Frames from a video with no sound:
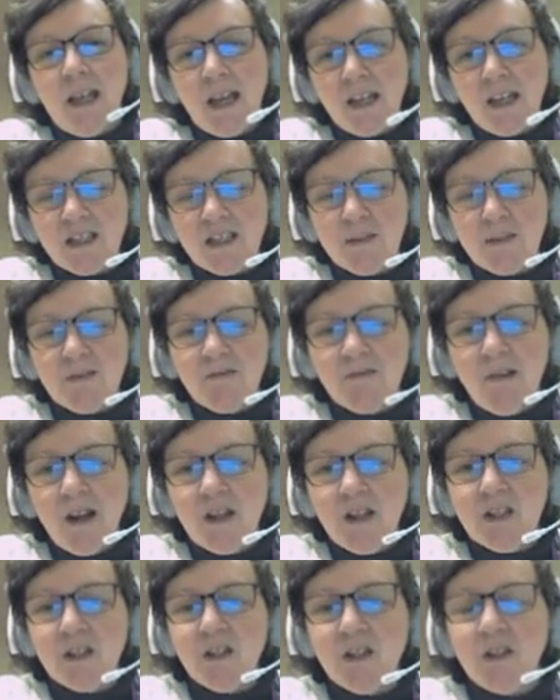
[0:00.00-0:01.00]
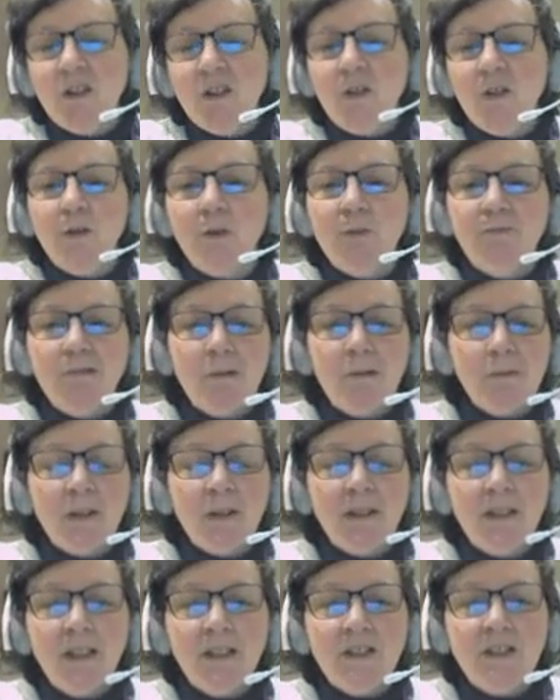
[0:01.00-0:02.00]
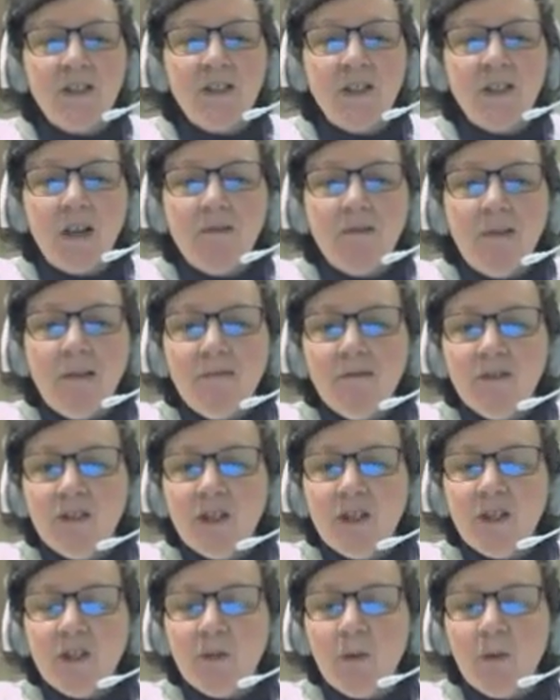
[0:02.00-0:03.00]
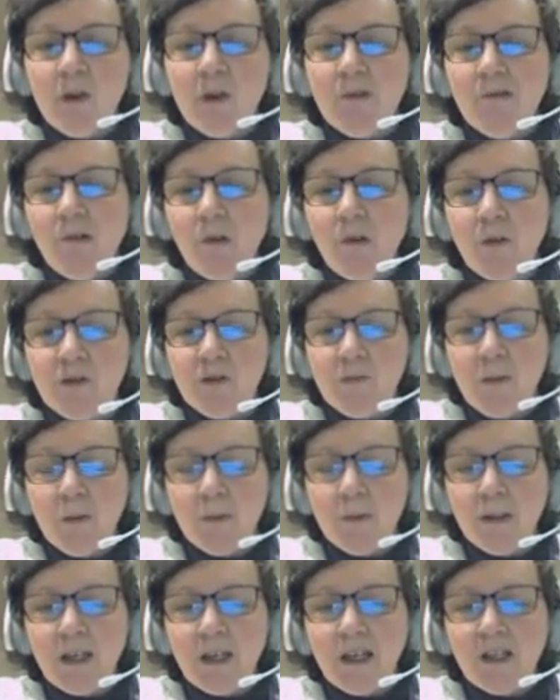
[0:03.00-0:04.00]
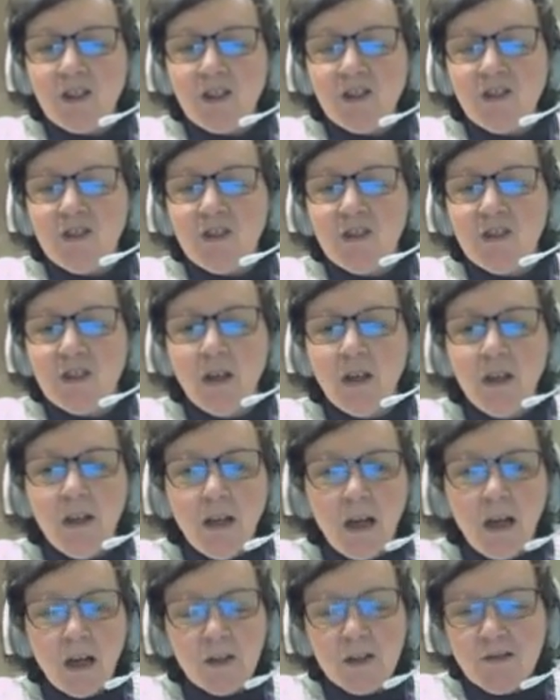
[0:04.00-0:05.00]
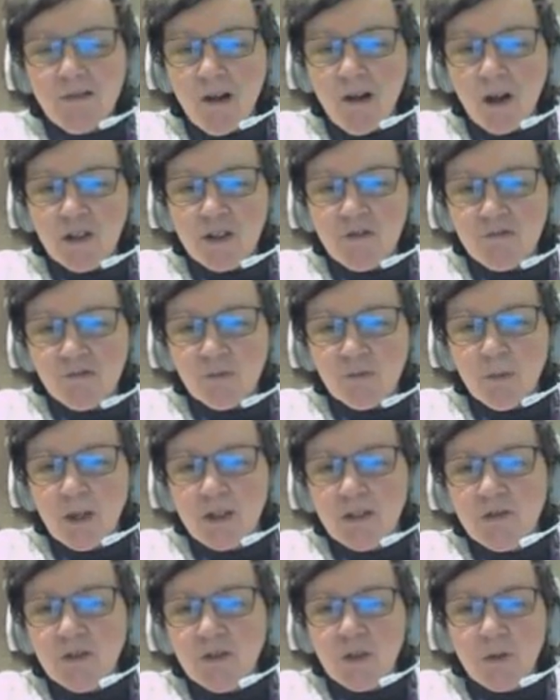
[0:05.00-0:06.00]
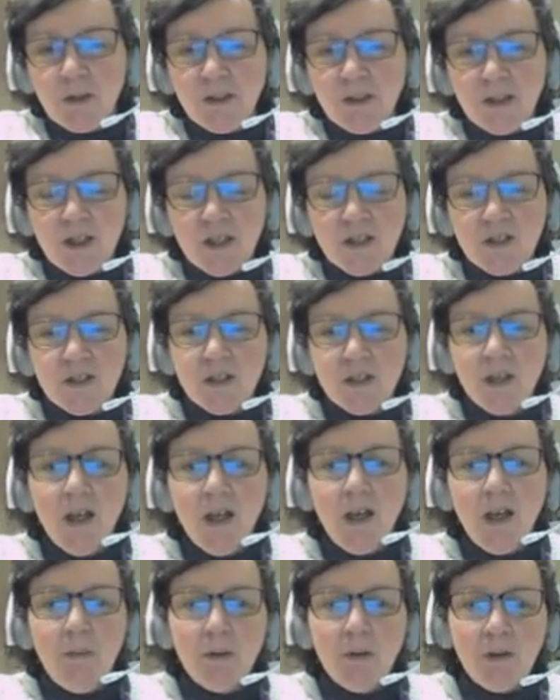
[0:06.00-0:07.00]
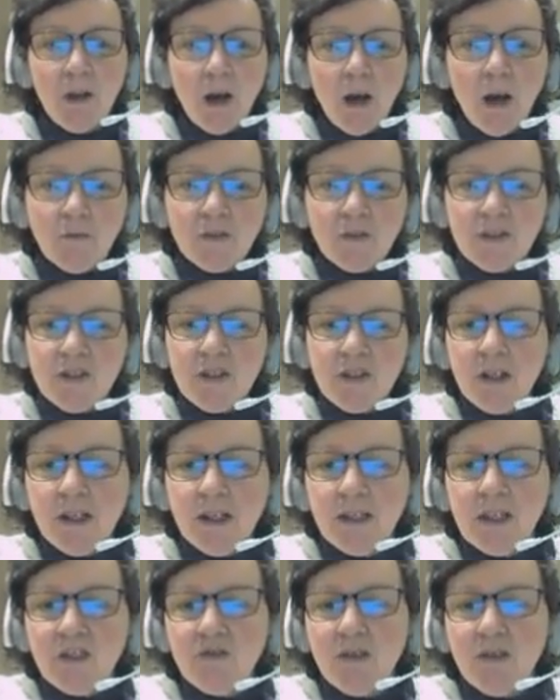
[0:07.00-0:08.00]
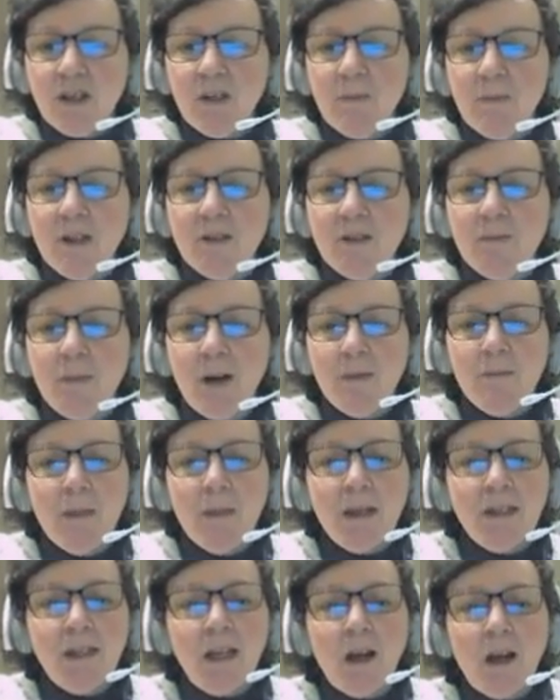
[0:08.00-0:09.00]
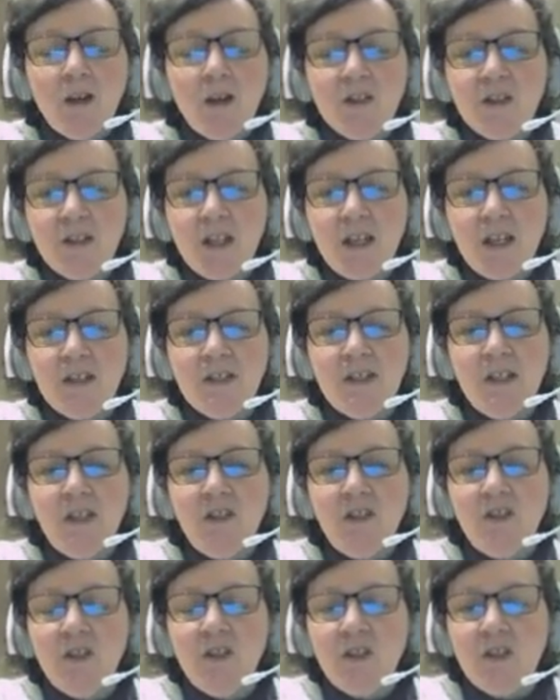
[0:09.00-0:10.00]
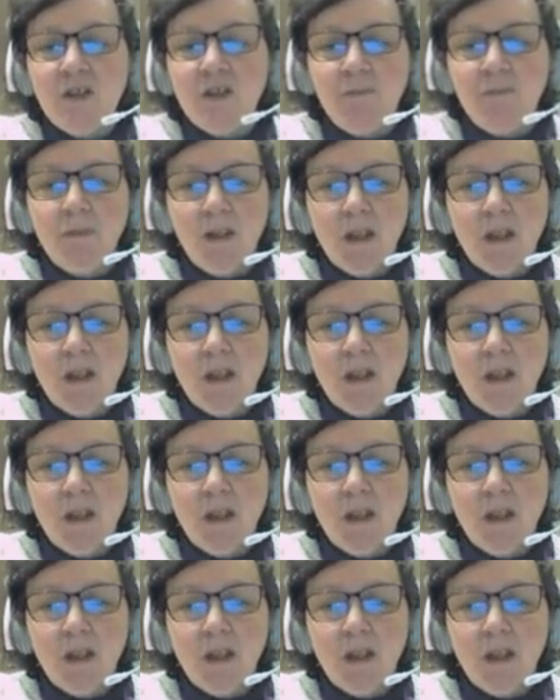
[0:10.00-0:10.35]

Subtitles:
academic writing, you'll probably need to cite references to other authors' publications, and there are different ways of doing this, but the Harvard style is recommended by many RCS teachers.